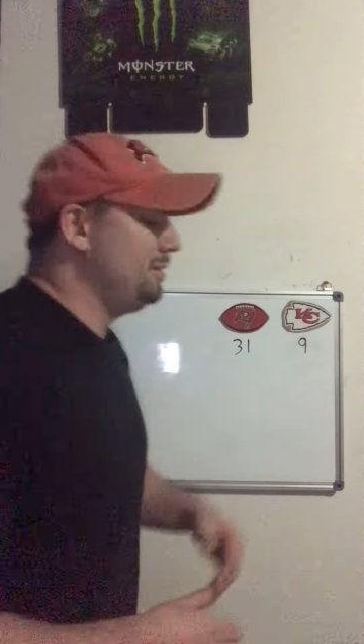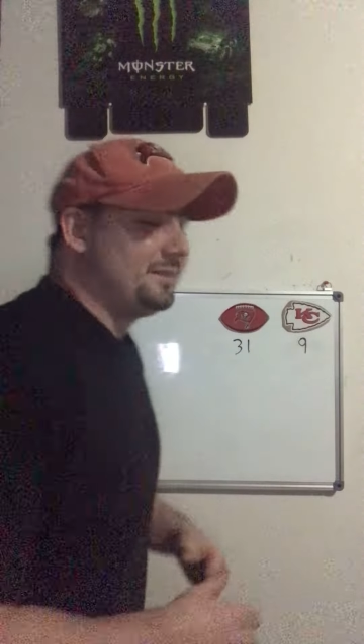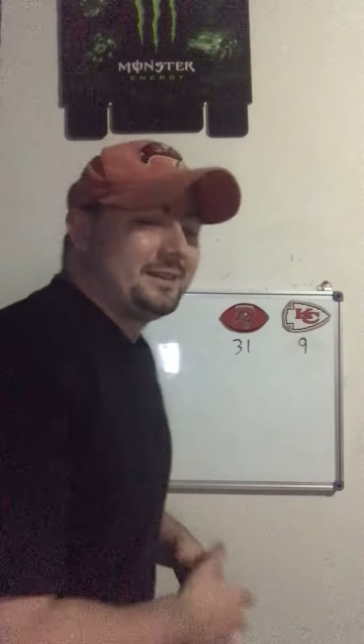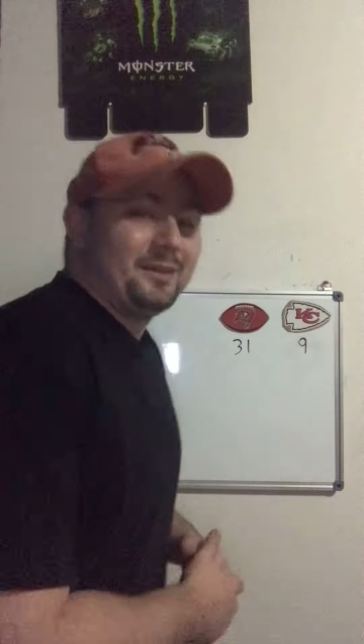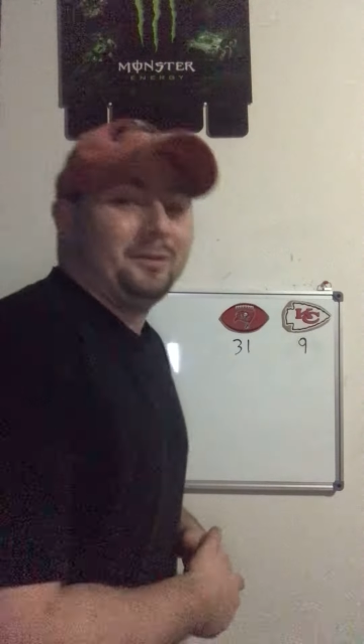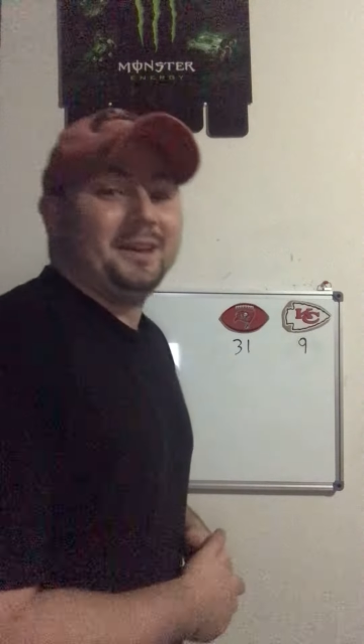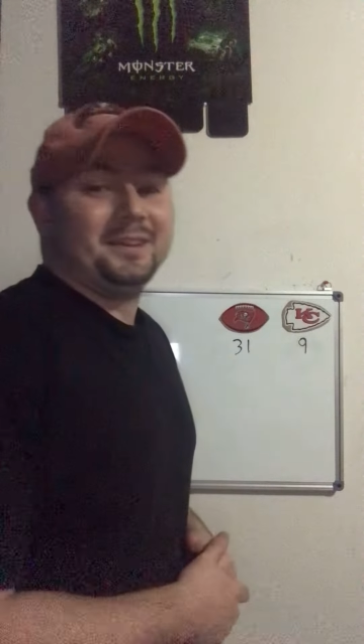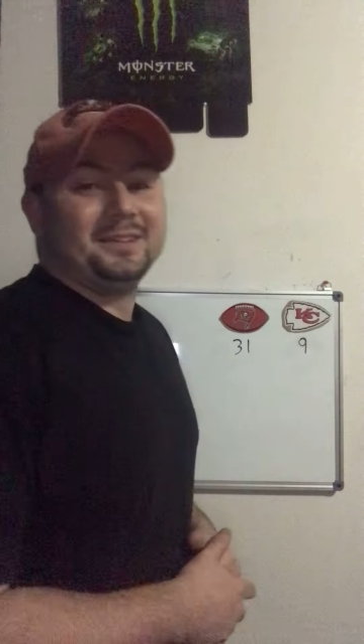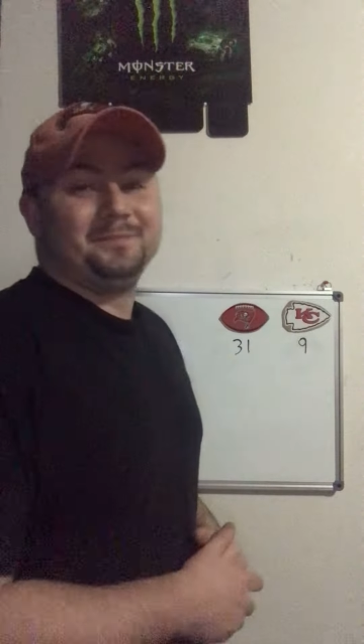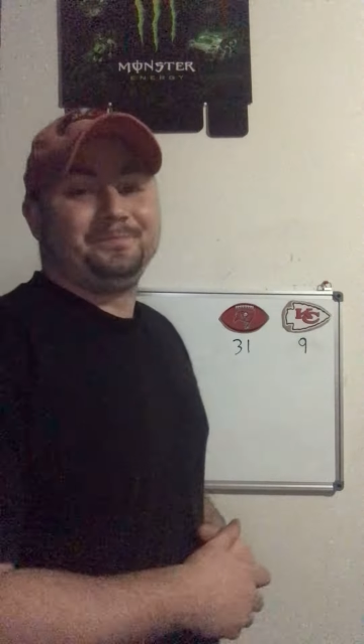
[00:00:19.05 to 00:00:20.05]
was going to win.
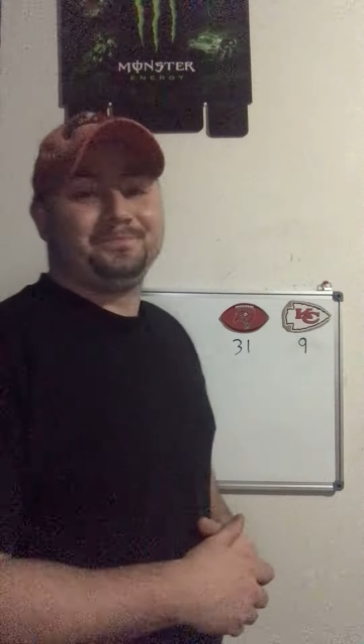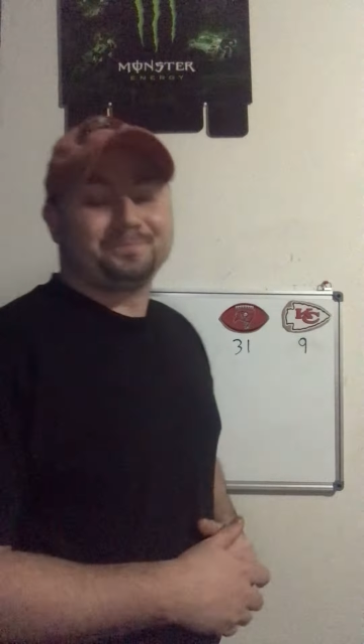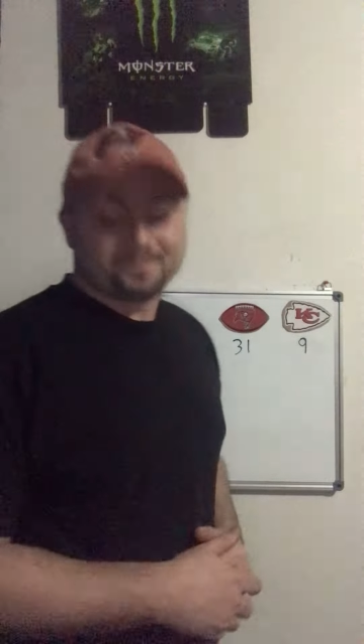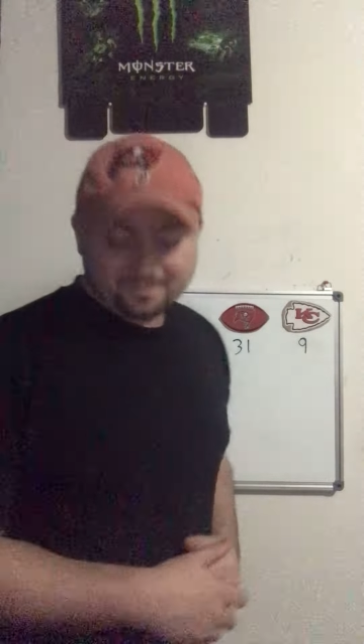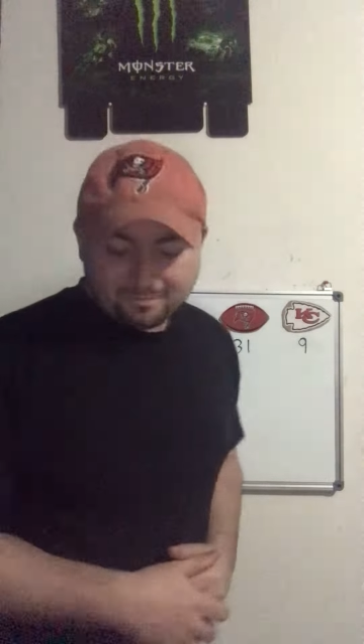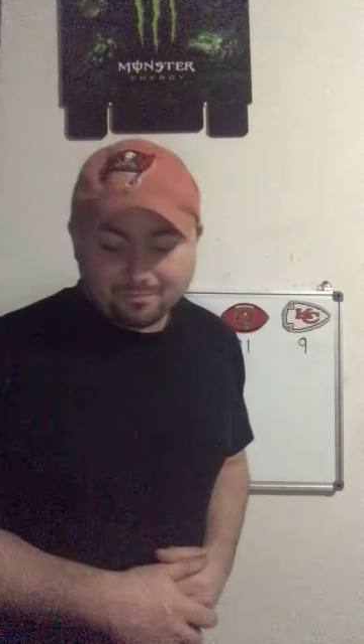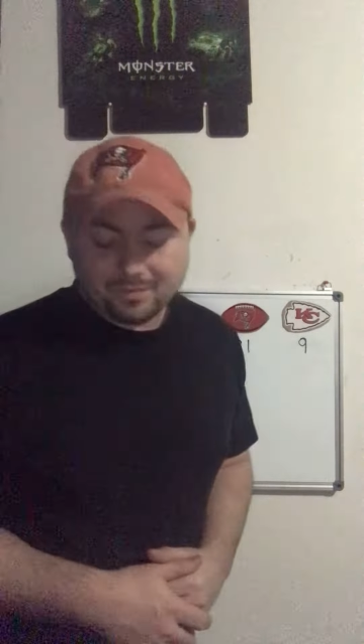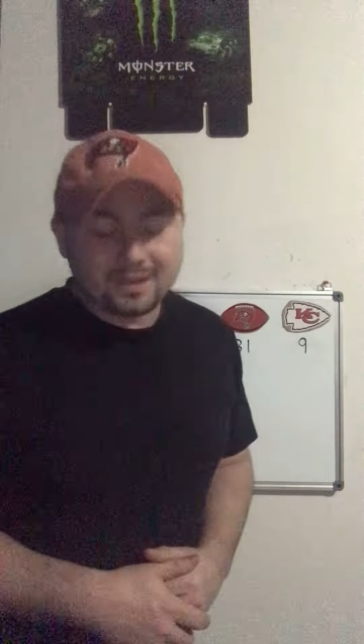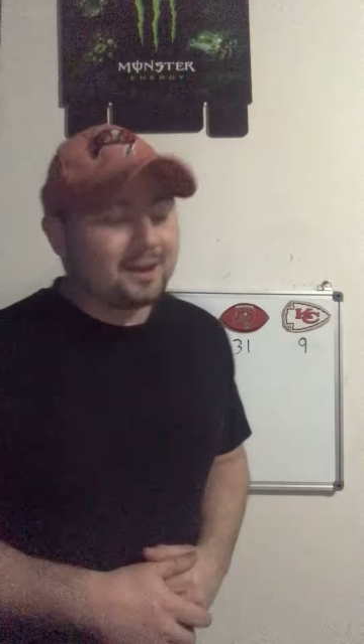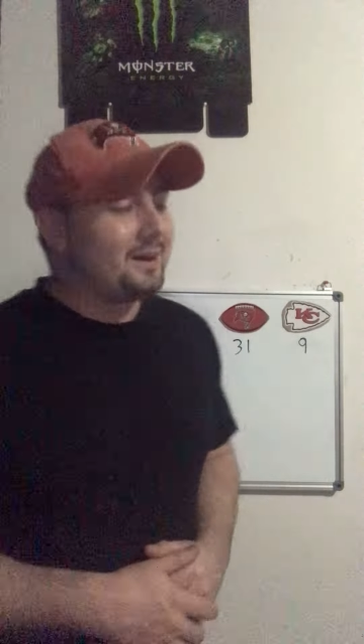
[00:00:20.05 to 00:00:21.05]

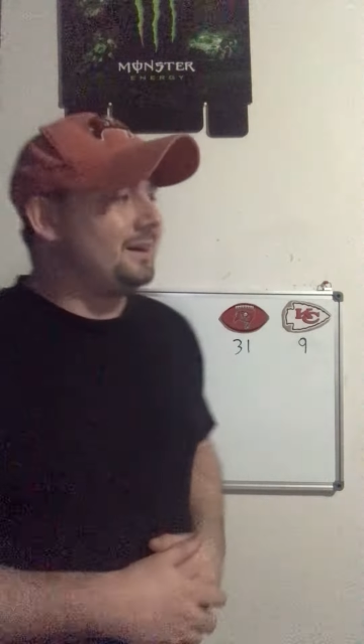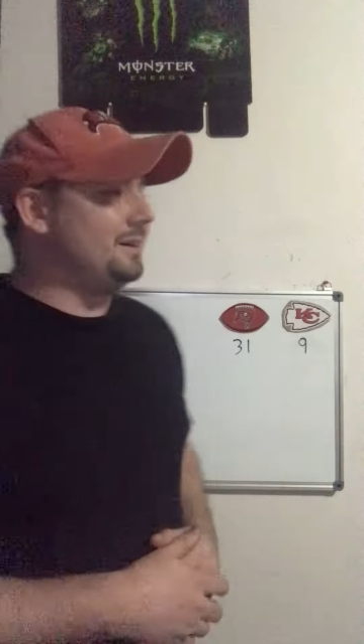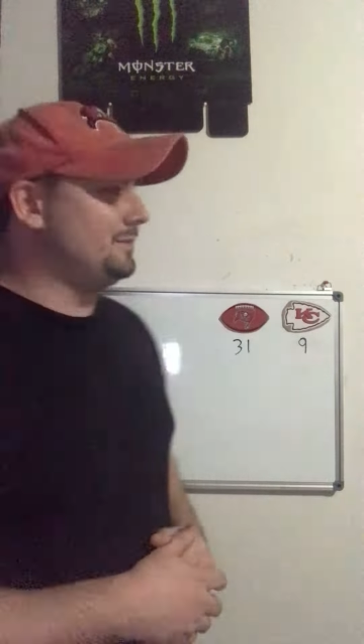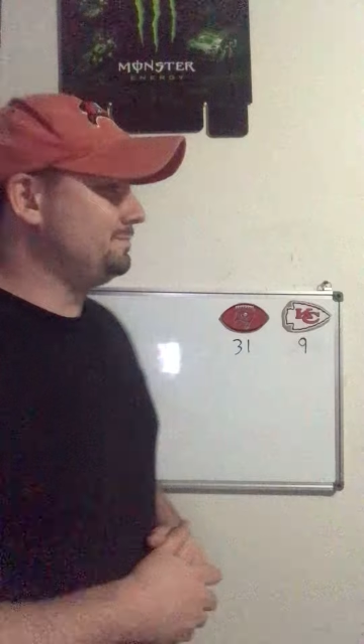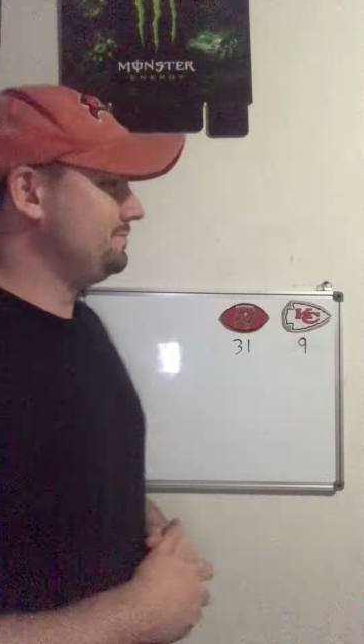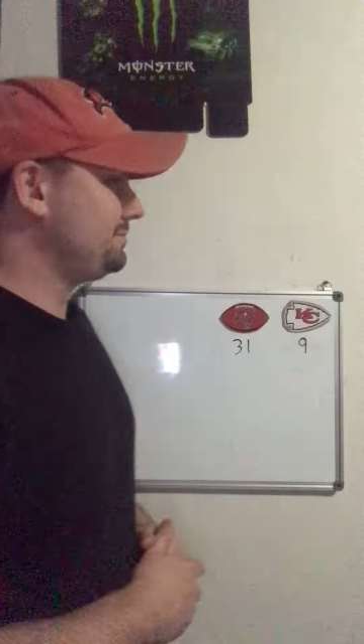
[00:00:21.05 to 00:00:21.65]
Um,